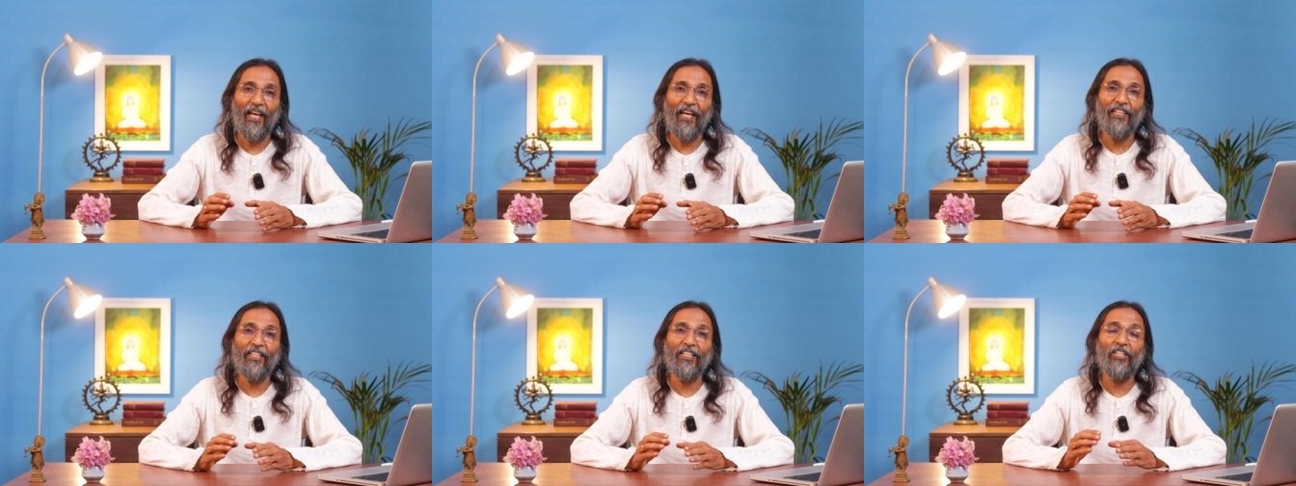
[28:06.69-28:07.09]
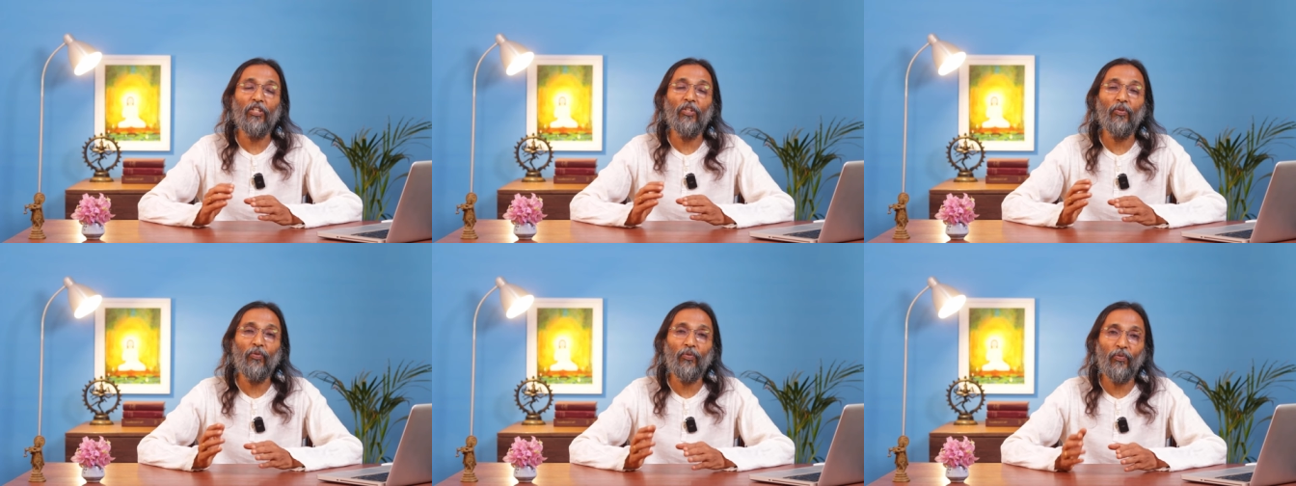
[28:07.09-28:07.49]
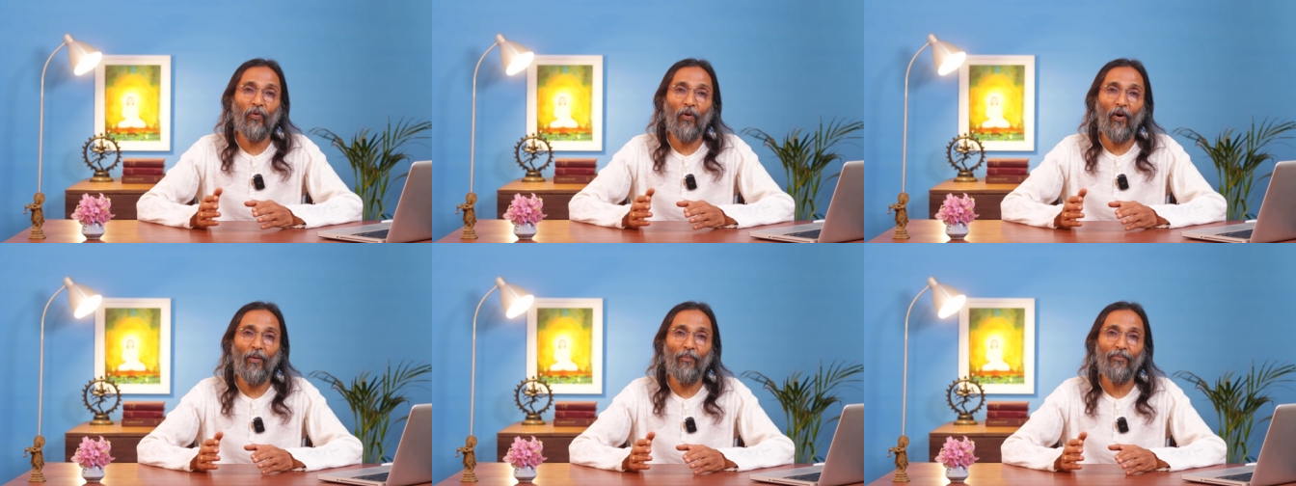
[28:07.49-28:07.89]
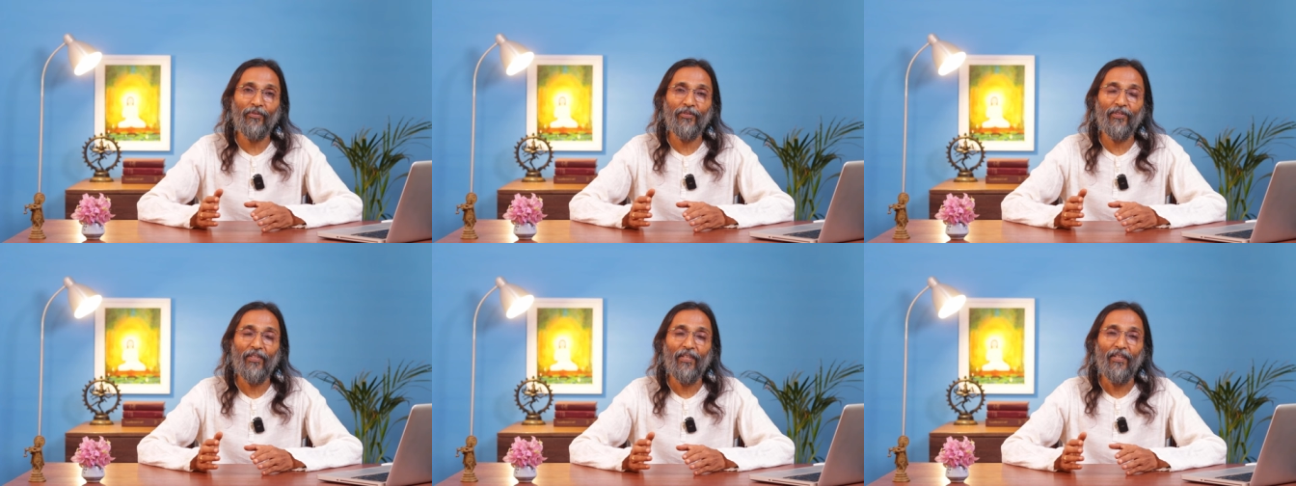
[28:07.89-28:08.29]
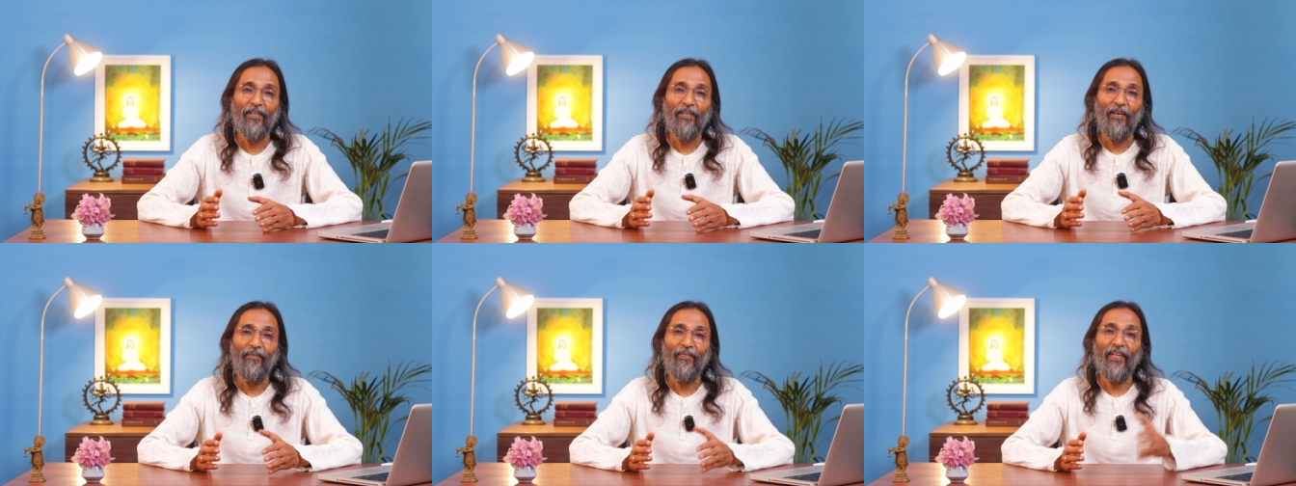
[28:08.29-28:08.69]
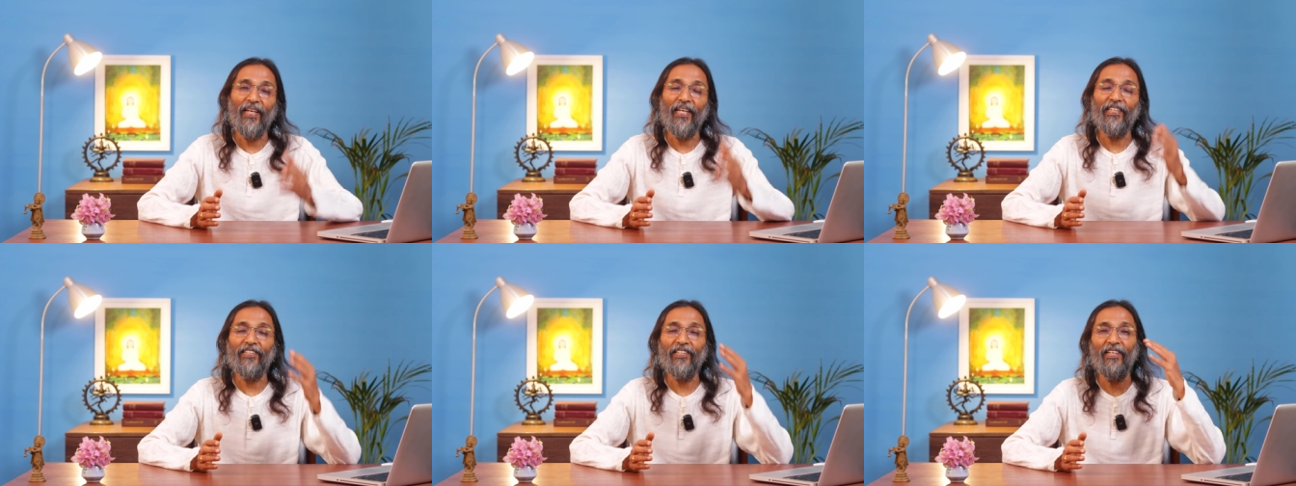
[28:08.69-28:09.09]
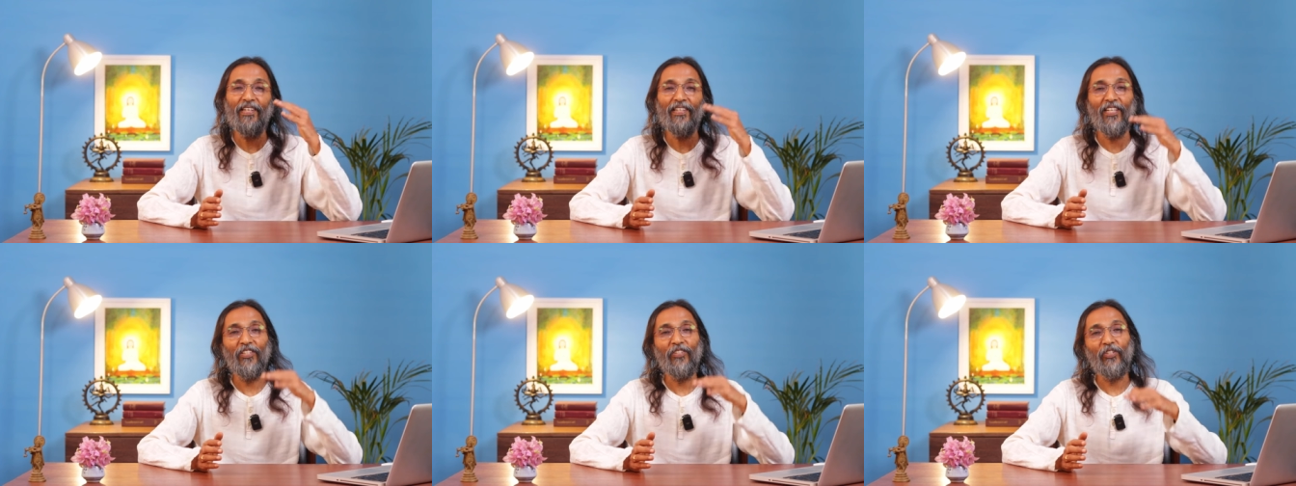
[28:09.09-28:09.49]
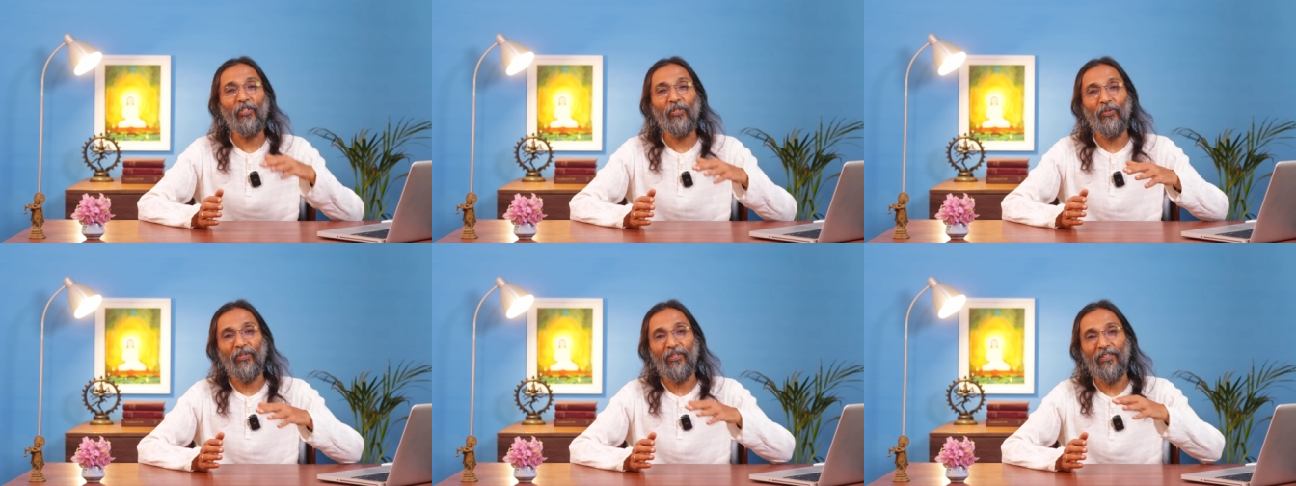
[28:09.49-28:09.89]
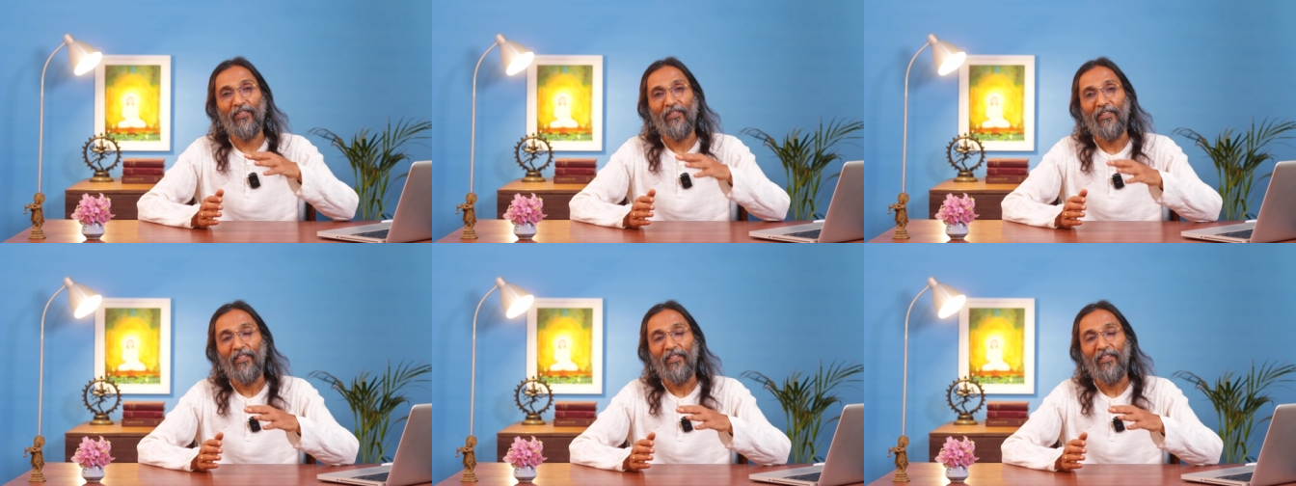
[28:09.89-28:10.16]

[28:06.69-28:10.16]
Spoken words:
and in new forms the eternal truth,